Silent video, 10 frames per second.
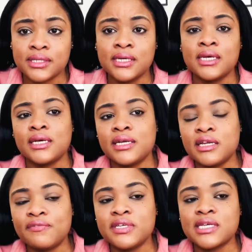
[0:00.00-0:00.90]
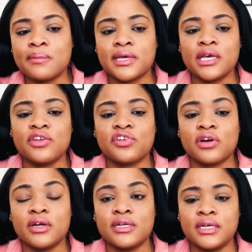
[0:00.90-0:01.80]
in the visa
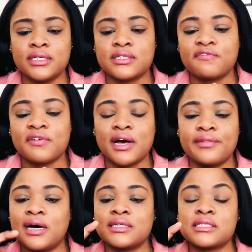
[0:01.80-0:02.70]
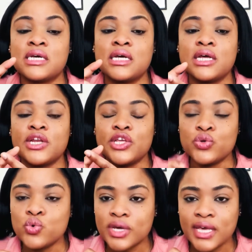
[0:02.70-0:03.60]
application is the fact that the
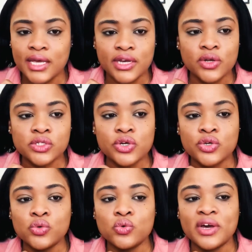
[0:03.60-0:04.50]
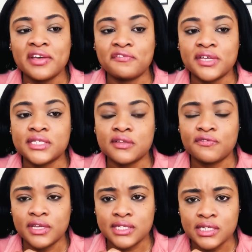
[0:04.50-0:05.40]
UK doesn't do a
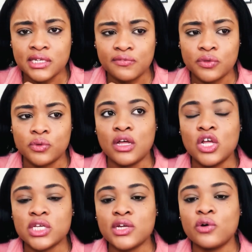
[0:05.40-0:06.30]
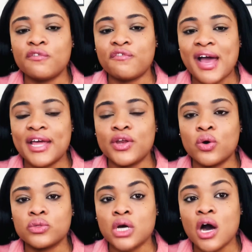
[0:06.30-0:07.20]
face-to-face interview, so you don't find
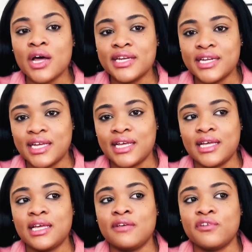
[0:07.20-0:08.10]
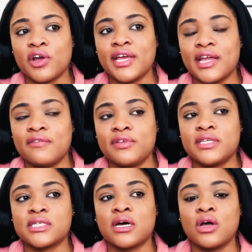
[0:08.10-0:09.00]
out on the day if you're going to get the
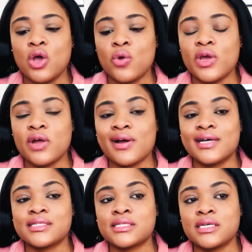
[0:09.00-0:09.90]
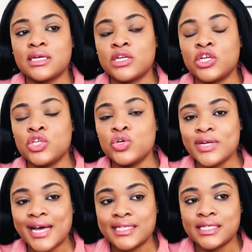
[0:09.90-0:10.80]
visa. Whereas the
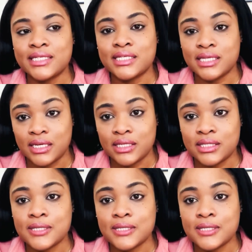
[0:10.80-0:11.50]
United States,